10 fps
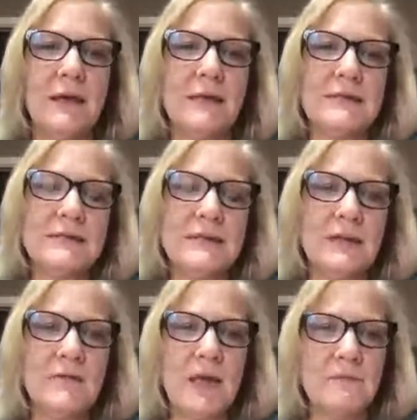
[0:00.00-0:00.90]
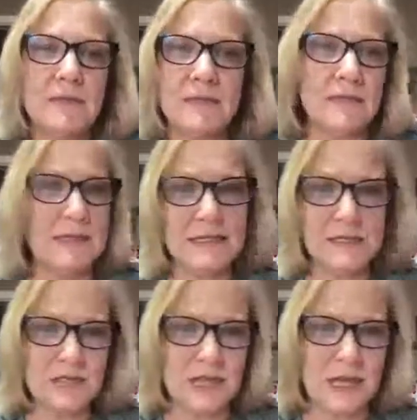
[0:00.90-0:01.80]
instead of having an
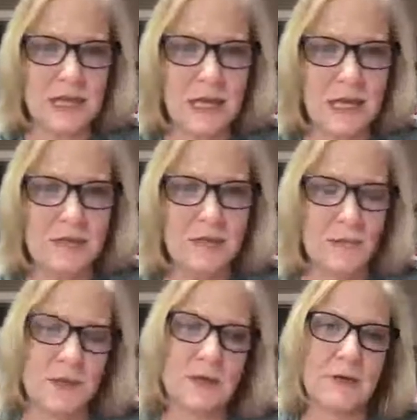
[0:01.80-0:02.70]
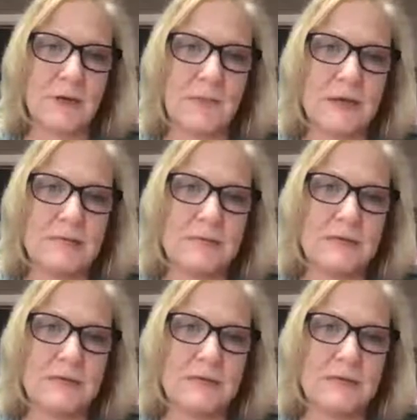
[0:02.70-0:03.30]
Easter egg hunt where my